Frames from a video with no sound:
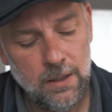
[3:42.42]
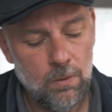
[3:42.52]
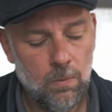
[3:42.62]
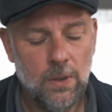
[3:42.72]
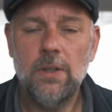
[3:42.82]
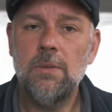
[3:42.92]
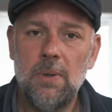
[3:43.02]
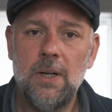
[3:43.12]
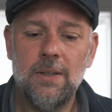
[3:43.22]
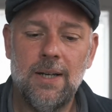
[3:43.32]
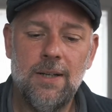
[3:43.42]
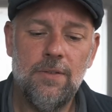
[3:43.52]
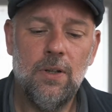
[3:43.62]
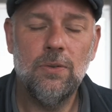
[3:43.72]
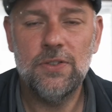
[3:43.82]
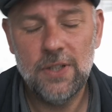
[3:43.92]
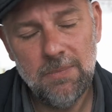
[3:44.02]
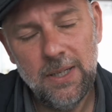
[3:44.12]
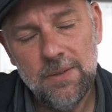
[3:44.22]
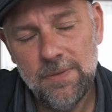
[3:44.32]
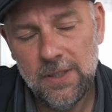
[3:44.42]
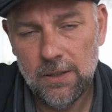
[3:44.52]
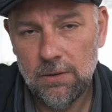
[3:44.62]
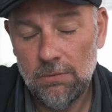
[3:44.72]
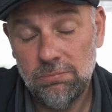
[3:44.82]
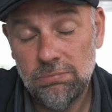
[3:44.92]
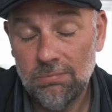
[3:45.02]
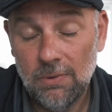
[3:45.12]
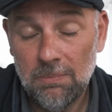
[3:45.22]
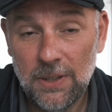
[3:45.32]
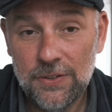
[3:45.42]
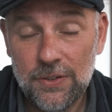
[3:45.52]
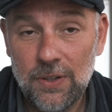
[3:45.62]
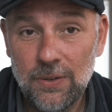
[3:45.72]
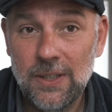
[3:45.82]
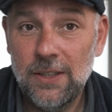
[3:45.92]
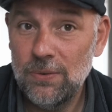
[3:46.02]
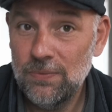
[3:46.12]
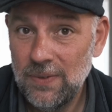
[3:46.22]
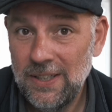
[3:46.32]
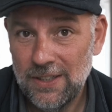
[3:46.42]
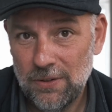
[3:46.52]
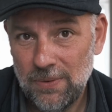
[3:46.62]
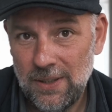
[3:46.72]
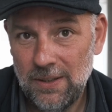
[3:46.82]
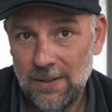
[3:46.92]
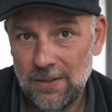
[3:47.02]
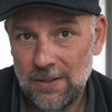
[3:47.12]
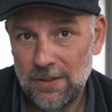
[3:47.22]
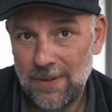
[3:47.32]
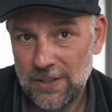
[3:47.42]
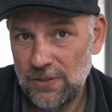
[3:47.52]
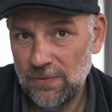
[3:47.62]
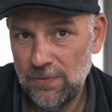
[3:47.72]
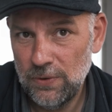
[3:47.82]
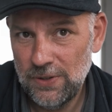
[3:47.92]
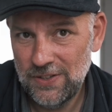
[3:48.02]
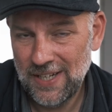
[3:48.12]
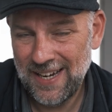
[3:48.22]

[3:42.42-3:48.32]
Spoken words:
Now, one other part I've noticed, and I made a video months ago, that I don't really agree the direction Fuji is